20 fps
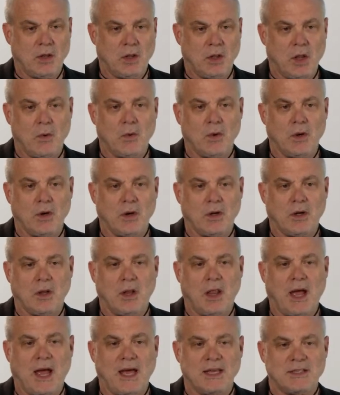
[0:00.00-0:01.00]
lower
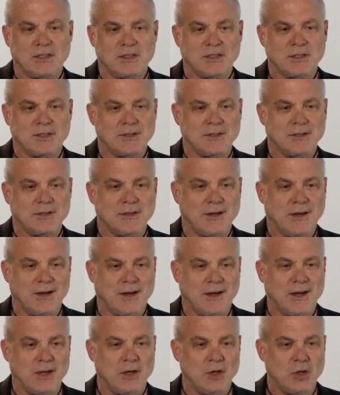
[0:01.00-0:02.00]
class
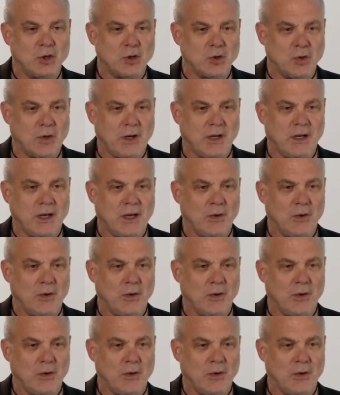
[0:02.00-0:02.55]
uh, in Detroit.